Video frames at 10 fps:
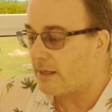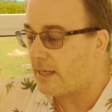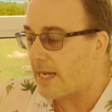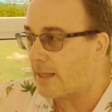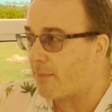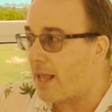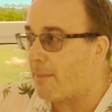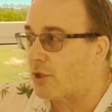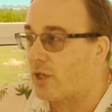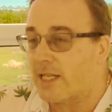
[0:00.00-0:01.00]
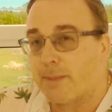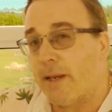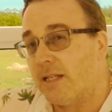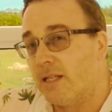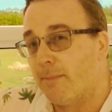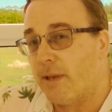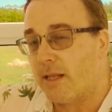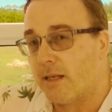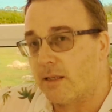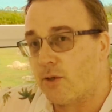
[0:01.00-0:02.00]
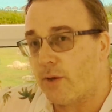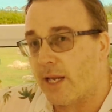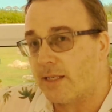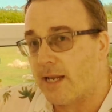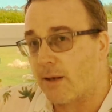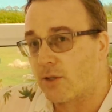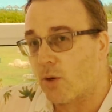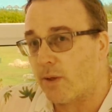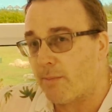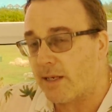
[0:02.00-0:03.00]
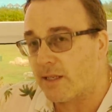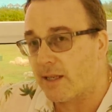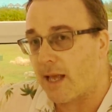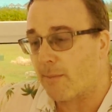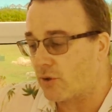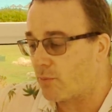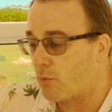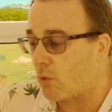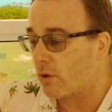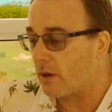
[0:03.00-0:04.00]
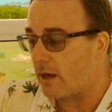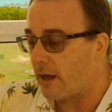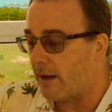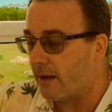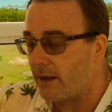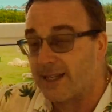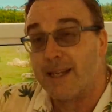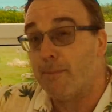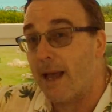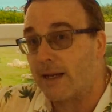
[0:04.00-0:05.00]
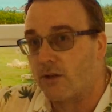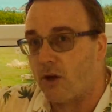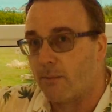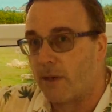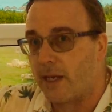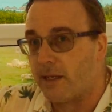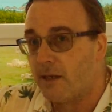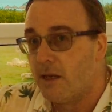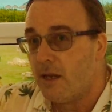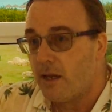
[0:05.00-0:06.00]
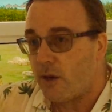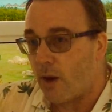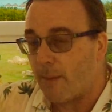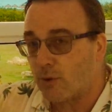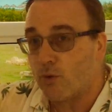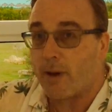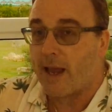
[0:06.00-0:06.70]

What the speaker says: takes up that much less space in the suitcase now, so it makes it that much more less impact on my, how much room